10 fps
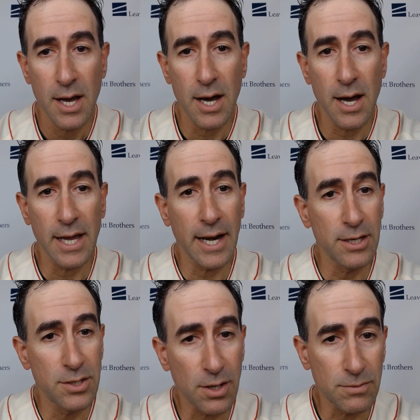And I
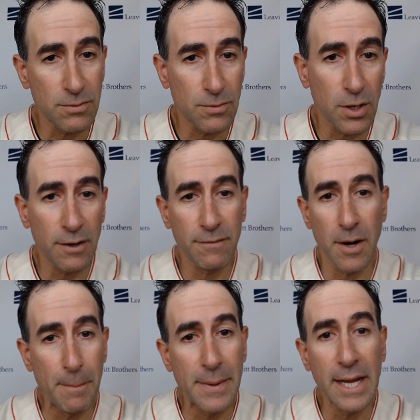don't work for
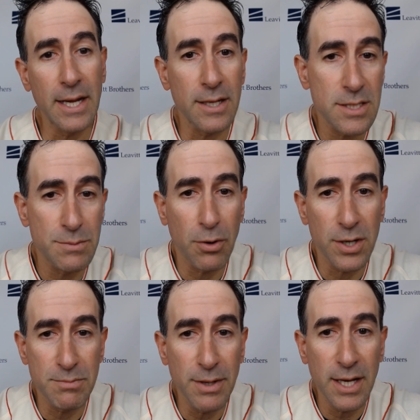a big
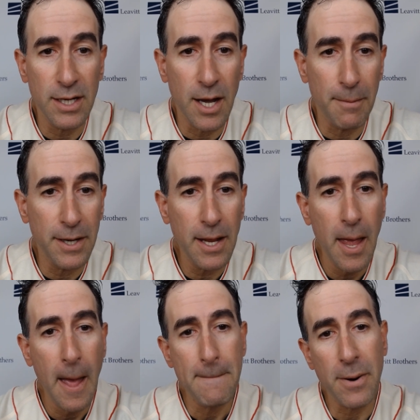sports media company.
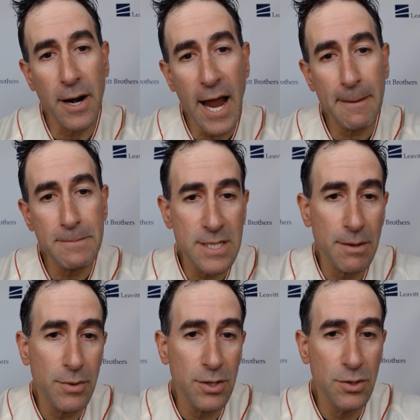Perhaps
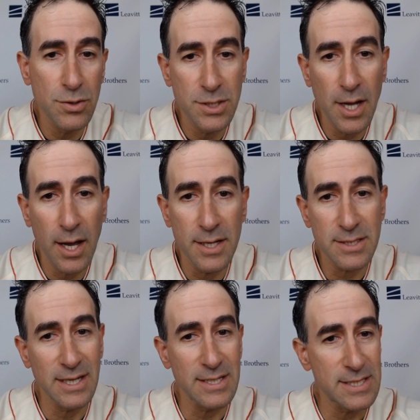someone who
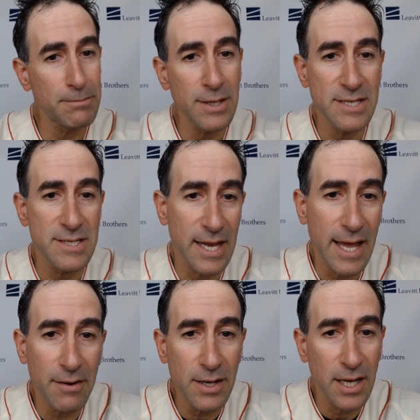does can simply send
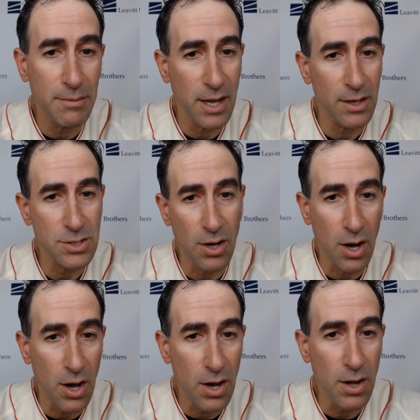out an email to
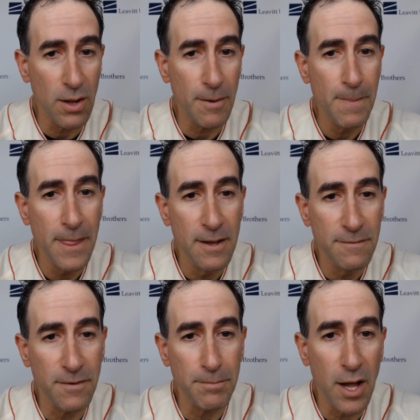all
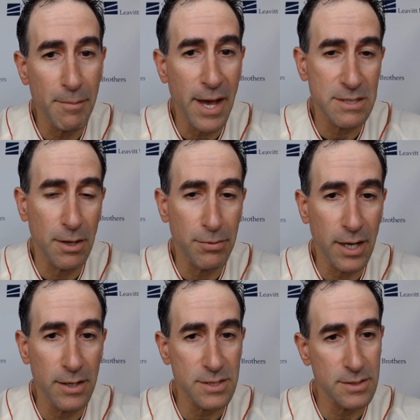football and basketball
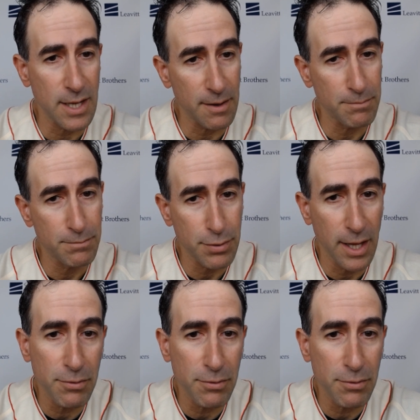players that play